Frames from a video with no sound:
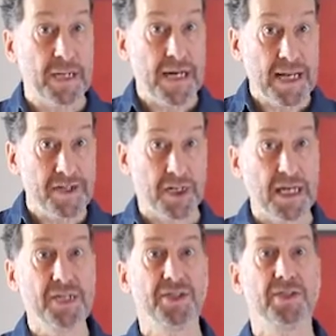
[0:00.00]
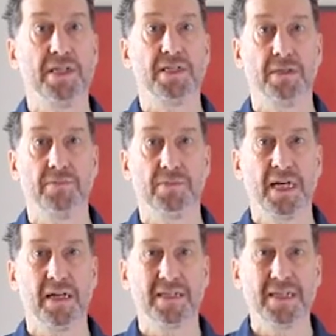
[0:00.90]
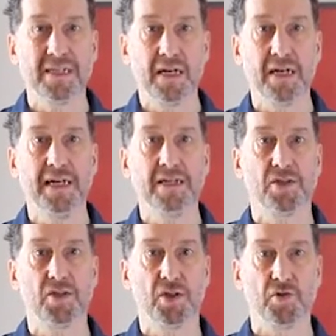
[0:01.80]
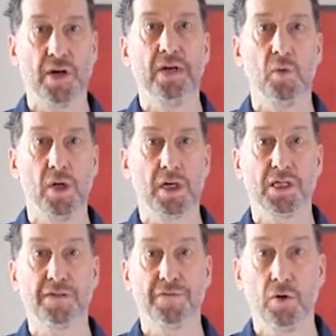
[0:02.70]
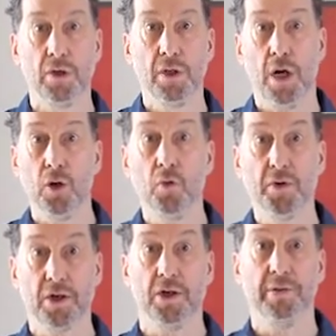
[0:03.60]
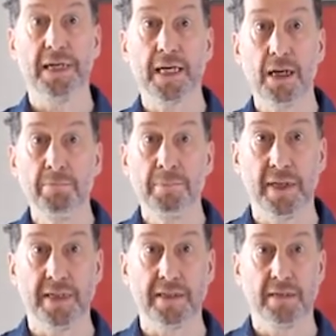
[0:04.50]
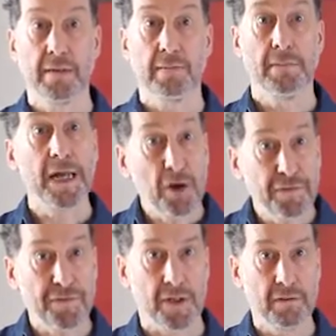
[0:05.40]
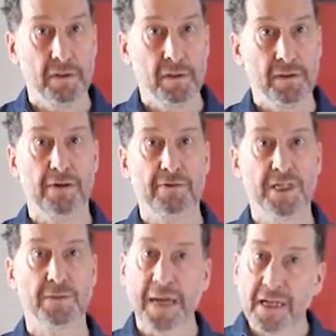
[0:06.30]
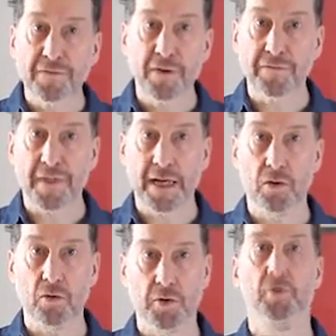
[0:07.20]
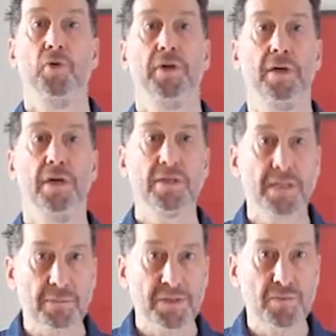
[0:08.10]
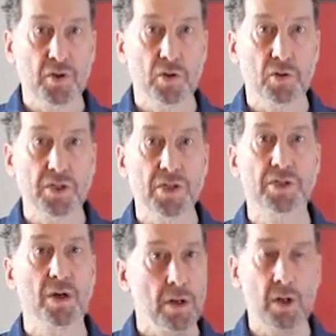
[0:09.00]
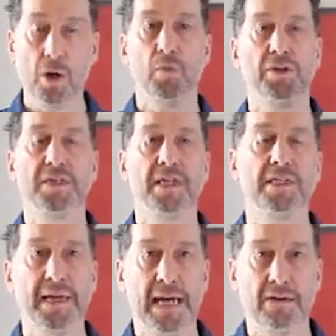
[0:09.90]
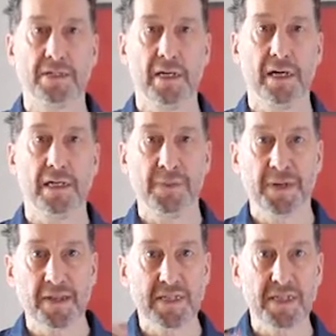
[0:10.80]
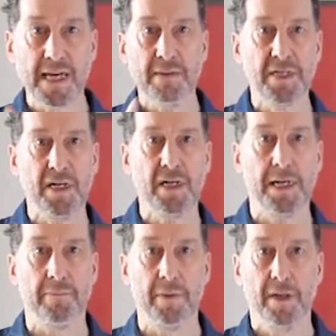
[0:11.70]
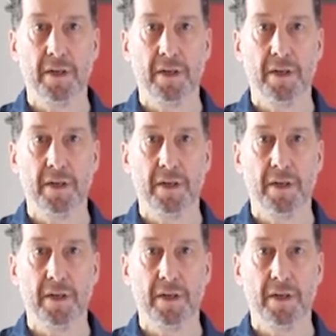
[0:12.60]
been in education systems that are designed to train workers for old economy companies. And often they're respectful of that old order, sometimes cautious, not wanting to be outsiders, but at the same time